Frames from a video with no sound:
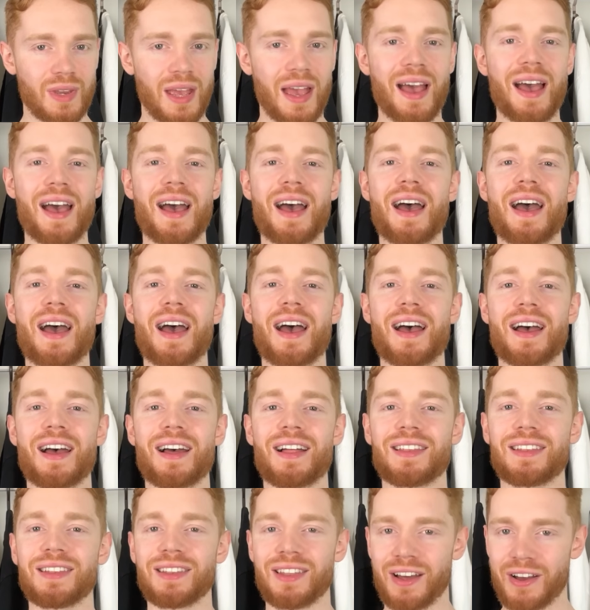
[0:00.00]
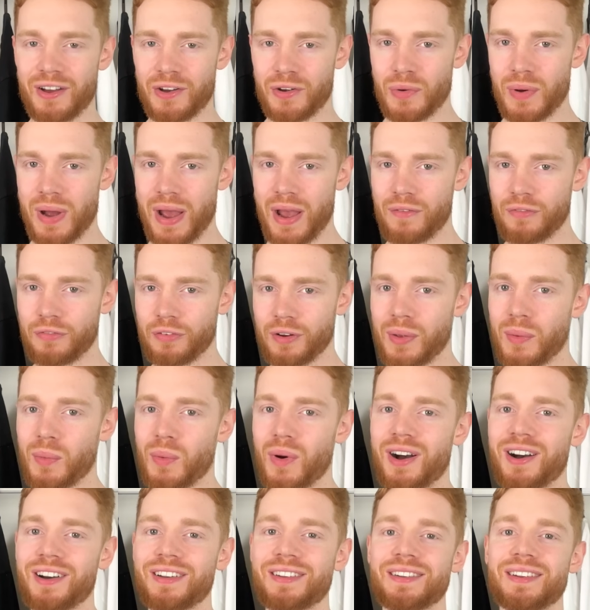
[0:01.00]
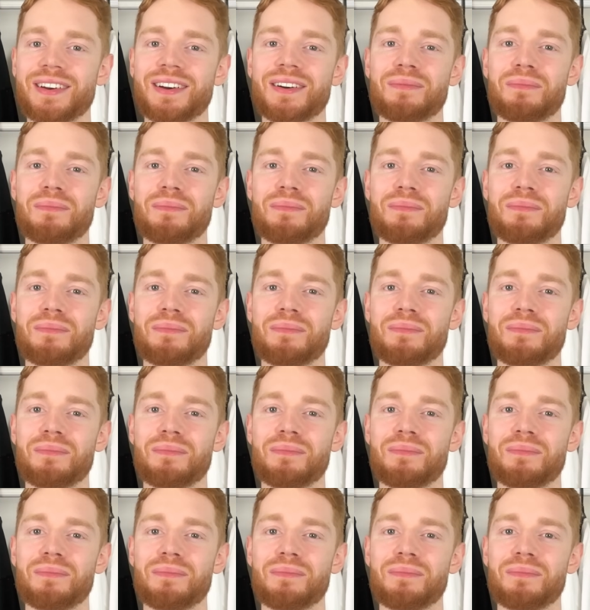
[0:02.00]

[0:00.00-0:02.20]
Hello everyone,